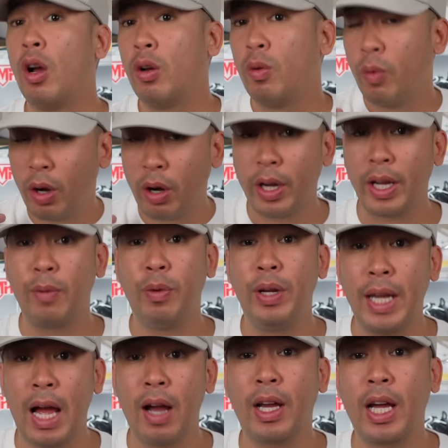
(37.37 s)
We are we
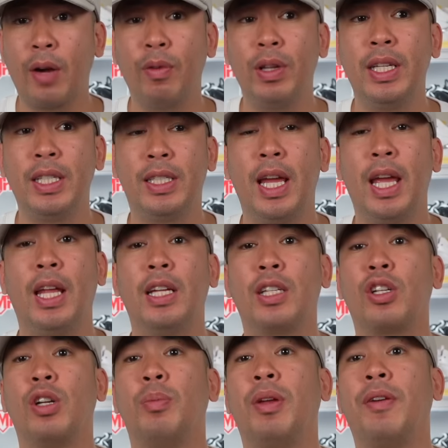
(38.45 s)
now got a release date is
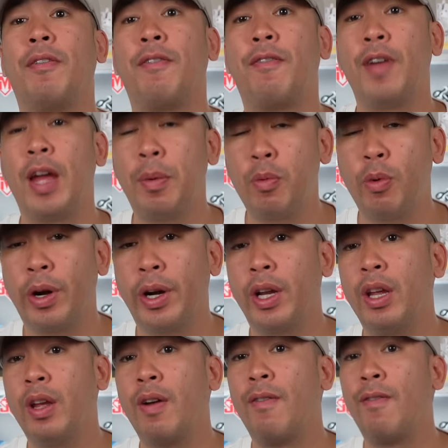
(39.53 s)
going to be
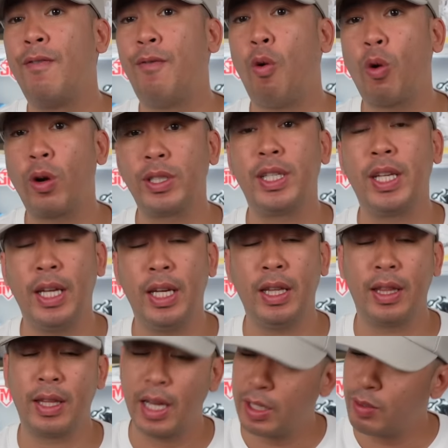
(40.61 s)
February
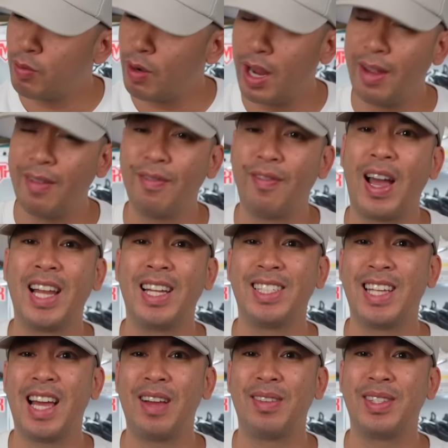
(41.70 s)
14th. That's right,
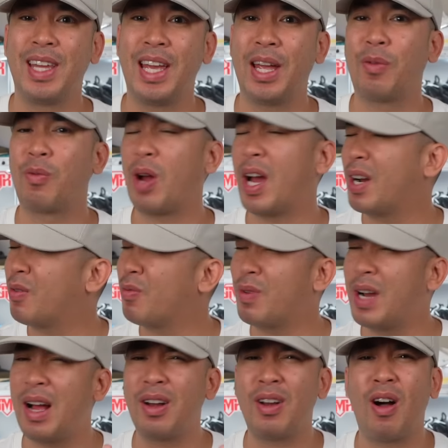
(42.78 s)
Valentine's Day, right
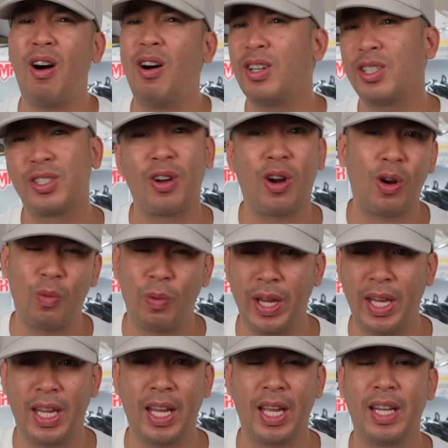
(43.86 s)
around All Star
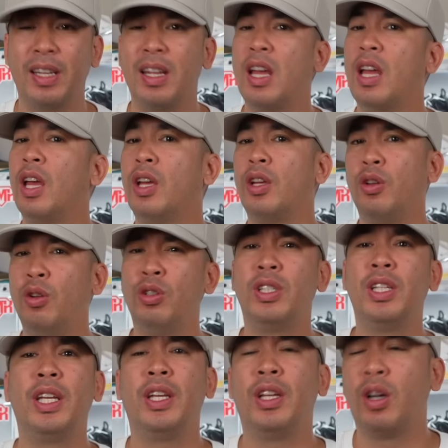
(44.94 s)
Weekend.
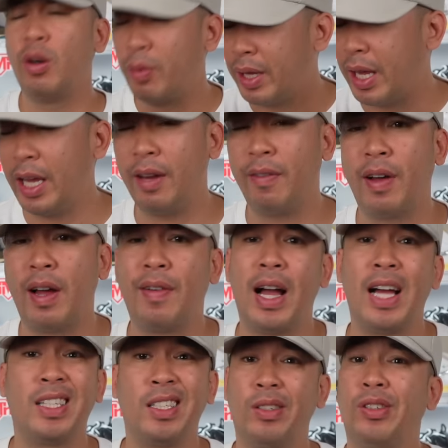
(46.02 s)
Usually, you know, with 85
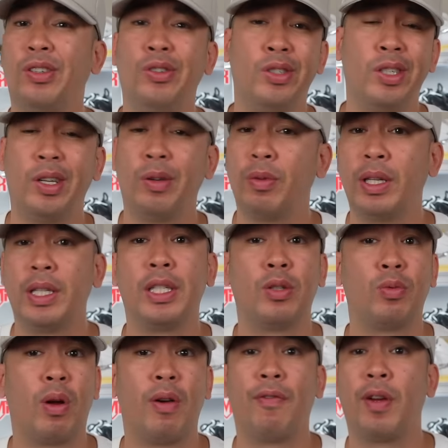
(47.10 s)
highs, it usually releases
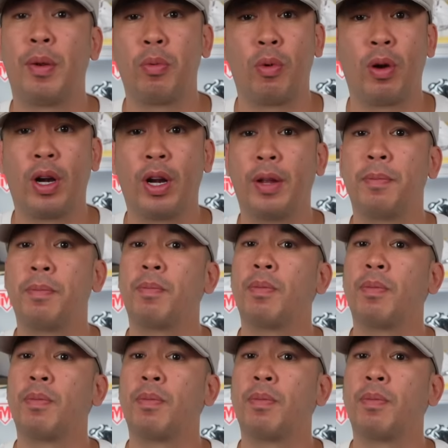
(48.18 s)
around February,